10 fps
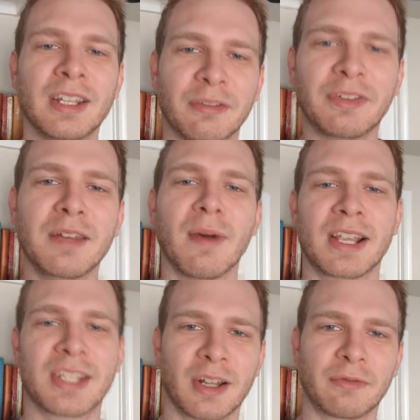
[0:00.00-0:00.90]
to feed
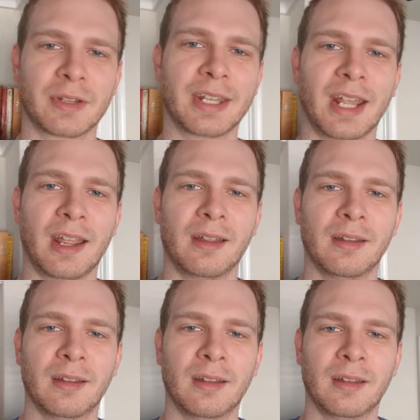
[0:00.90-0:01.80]
myself for the day.
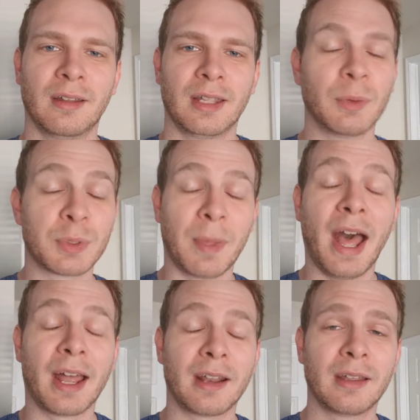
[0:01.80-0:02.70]
It was
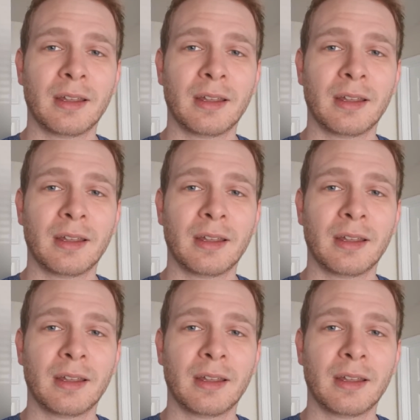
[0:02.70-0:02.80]
bad.